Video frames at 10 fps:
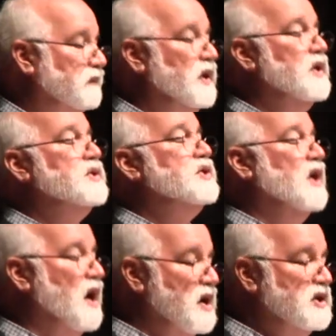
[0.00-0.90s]
They're
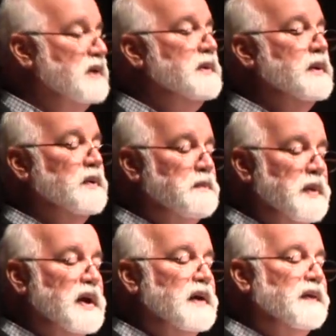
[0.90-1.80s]
charging me with
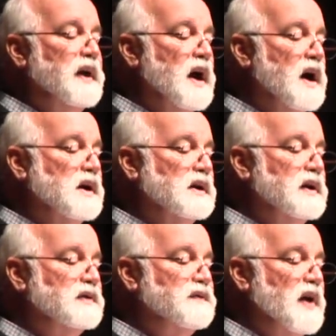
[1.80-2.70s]
being the
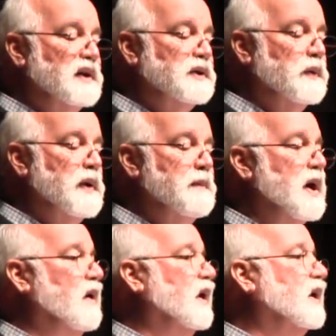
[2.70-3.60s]
ugliest Vato in
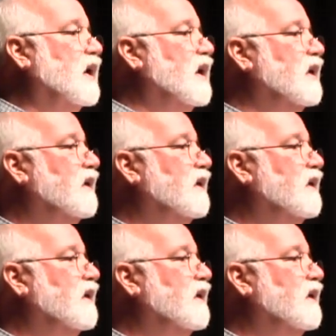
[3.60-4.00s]
America.